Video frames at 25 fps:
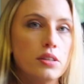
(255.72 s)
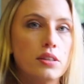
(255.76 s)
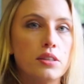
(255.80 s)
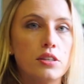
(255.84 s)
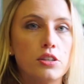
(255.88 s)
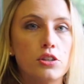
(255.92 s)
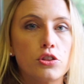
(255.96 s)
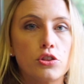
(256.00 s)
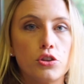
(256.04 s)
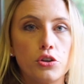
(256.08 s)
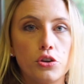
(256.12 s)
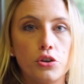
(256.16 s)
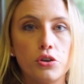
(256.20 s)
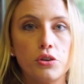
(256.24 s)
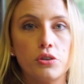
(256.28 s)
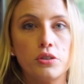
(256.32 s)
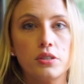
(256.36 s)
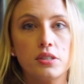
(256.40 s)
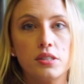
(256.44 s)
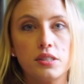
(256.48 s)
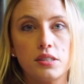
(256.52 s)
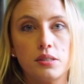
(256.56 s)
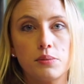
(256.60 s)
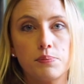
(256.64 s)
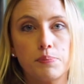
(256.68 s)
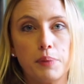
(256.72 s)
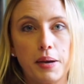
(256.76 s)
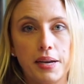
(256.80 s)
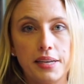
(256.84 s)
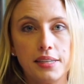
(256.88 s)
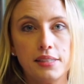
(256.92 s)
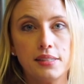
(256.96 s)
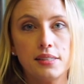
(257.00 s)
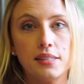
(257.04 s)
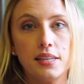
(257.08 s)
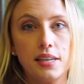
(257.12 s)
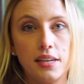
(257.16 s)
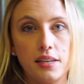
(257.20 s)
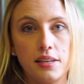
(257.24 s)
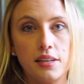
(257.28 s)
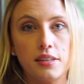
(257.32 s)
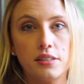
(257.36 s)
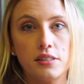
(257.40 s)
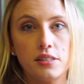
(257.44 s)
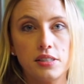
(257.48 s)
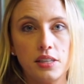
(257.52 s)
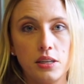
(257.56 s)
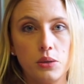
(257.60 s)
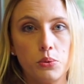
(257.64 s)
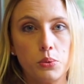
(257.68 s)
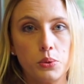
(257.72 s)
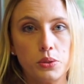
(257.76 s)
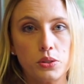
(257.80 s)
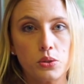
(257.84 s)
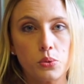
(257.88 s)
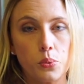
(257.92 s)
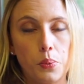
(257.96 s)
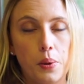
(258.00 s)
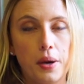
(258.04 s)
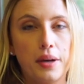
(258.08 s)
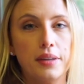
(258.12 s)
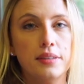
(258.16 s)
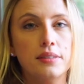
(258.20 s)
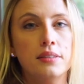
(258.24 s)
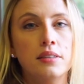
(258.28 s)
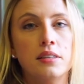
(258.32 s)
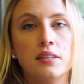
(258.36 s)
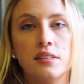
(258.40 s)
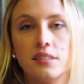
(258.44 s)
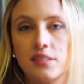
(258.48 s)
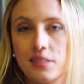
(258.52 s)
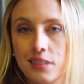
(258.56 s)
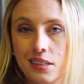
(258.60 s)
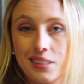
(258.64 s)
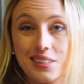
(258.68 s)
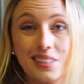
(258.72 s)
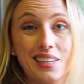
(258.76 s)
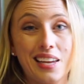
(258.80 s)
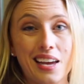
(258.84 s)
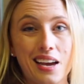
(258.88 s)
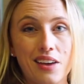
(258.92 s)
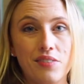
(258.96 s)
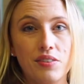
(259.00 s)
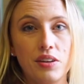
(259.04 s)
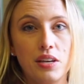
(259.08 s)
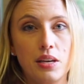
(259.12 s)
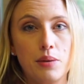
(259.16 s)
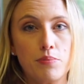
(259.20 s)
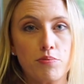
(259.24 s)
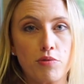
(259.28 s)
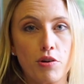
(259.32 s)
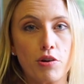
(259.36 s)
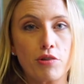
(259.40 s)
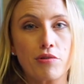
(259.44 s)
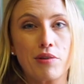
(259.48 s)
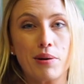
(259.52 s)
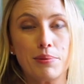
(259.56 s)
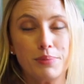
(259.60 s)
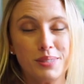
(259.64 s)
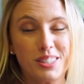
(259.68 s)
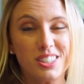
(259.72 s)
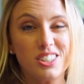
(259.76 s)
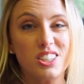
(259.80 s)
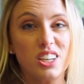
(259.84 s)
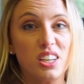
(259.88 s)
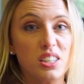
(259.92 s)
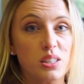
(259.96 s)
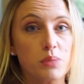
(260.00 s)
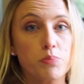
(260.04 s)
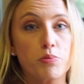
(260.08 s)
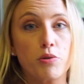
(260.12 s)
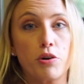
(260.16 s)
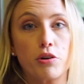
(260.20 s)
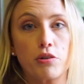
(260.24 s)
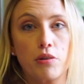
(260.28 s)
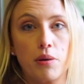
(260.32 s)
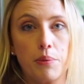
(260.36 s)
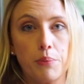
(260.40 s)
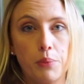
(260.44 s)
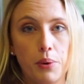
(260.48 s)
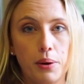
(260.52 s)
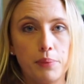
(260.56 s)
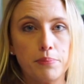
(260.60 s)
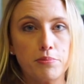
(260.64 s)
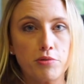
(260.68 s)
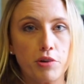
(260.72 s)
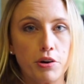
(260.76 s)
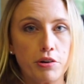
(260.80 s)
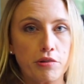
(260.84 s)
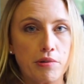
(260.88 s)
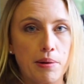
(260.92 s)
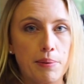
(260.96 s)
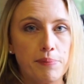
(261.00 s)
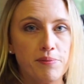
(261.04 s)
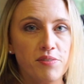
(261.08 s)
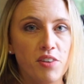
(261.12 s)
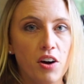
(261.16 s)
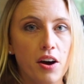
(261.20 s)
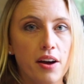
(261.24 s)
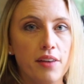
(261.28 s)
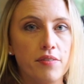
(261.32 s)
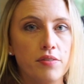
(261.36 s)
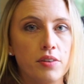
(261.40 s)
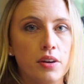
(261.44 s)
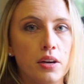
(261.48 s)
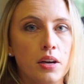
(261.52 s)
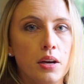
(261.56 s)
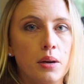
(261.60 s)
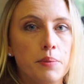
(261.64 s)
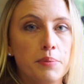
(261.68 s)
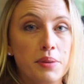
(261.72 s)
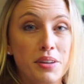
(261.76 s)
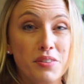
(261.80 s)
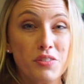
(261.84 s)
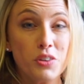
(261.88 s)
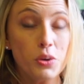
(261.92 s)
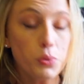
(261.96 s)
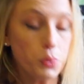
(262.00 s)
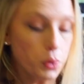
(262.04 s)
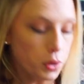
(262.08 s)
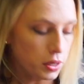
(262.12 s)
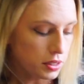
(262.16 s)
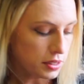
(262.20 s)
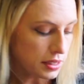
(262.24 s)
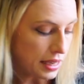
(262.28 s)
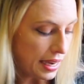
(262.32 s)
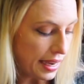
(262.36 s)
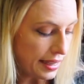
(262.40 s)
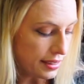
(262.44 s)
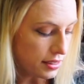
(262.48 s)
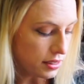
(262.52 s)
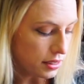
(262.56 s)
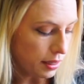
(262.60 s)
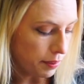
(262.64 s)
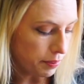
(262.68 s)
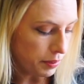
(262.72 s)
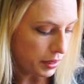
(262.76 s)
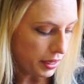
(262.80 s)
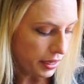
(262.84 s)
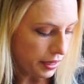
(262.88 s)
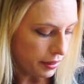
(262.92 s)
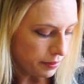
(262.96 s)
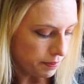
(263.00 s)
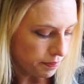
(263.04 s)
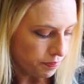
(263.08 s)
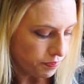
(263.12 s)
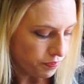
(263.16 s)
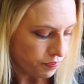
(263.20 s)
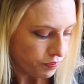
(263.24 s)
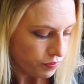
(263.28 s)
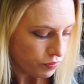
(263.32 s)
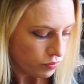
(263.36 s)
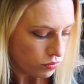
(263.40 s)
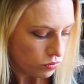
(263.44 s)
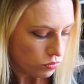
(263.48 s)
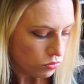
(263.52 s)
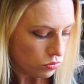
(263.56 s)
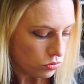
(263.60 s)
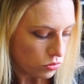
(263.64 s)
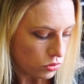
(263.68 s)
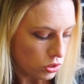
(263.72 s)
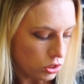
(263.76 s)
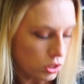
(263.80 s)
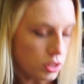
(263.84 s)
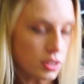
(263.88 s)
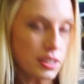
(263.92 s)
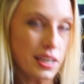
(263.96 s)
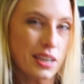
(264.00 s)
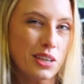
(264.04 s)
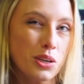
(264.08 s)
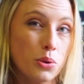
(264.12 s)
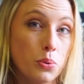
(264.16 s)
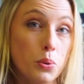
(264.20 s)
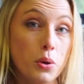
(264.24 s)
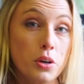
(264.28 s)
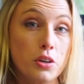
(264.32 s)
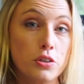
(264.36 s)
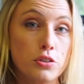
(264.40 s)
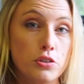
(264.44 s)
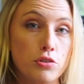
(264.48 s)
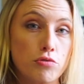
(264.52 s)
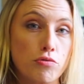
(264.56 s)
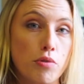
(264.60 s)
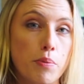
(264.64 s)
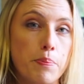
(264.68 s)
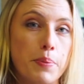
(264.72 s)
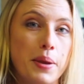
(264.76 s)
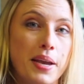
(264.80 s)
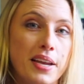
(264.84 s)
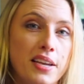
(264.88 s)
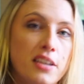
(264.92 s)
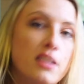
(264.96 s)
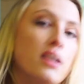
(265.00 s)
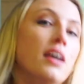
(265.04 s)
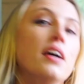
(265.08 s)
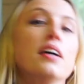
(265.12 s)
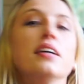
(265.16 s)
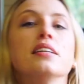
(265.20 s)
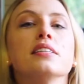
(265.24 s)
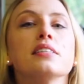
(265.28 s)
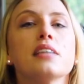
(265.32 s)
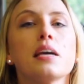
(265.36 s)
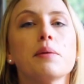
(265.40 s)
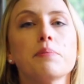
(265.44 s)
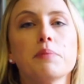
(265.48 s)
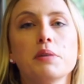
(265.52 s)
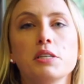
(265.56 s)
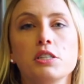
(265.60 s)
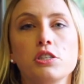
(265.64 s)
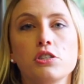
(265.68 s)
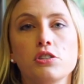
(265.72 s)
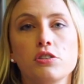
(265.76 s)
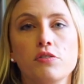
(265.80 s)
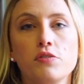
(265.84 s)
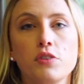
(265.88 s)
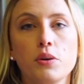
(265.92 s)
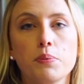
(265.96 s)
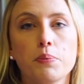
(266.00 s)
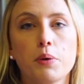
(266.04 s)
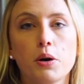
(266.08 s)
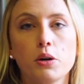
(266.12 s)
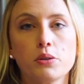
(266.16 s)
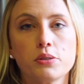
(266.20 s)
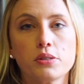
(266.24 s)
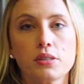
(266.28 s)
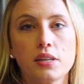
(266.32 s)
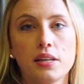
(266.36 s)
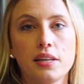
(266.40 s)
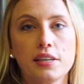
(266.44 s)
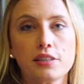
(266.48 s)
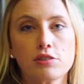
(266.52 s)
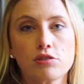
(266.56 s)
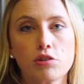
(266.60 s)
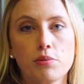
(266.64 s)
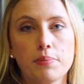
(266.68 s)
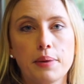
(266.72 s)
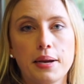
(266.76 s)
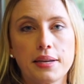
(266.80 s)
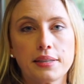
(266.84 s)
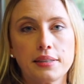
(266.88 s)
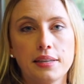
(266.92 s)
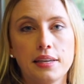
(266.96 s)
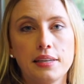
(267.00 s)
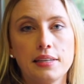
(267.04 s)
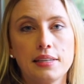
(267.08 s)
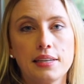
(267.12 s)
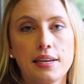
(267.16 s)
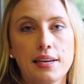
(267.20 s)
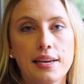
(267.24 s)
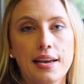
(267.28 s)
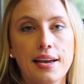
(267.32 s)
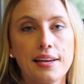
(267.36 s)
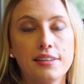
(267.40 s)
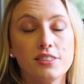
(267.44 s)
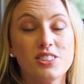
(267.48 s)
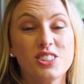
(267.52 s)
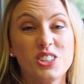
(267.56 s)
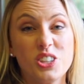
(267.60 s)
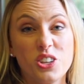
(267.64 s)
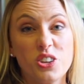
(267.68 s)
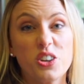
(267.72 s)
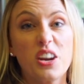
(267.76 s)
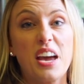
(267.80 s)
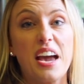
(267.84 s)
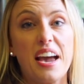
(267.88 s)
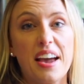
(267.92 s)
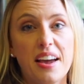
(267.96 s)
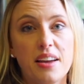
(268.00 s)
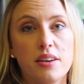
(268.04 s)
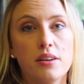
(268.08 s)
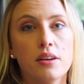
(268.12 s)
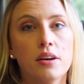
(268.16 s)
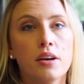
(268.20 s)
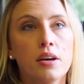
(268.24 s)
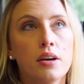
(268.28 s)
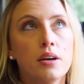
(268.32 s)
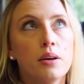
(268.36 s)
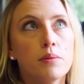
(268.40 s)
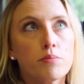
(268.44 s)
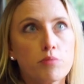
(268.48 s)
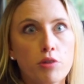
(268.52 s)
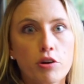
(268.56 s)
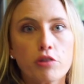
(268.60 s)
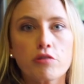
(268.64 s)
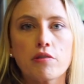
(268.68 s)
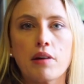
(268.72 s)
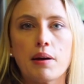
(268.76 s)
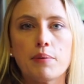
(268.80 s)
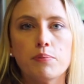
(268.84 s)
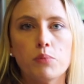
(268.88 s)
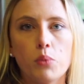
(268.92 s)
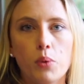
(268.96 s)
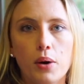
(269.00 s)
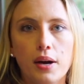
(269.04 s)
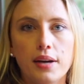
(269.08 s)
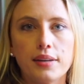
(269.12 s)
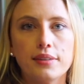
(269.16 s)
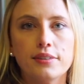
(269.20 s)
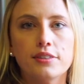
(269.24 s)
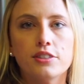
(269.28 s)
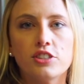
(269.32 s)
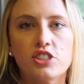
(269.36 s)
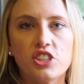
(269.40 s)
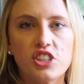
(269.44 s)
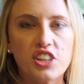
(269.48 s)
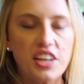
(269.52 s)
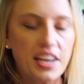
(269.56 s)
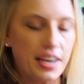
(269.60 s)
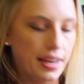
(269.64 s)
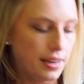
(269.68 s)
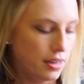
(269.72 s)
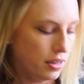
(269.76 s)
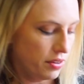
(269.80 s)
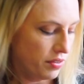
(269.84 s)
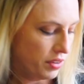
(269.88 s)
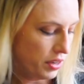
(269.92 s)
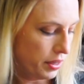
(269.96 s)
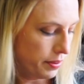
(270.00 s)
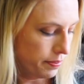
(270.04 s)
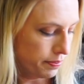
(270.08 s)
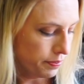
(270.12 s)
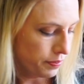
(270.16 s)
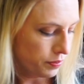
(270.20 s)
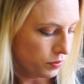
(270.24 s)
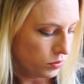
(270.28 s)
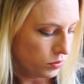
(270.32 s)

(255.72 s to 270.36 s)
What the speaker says: the third space in a sequence 1 doesn't have any program, it's just program 1, program 5. But if you wanted to add something in, say you wanted to repeat 10 minutes of your pulsed electromagnetic again, so you're going to add program 1 to the end of it.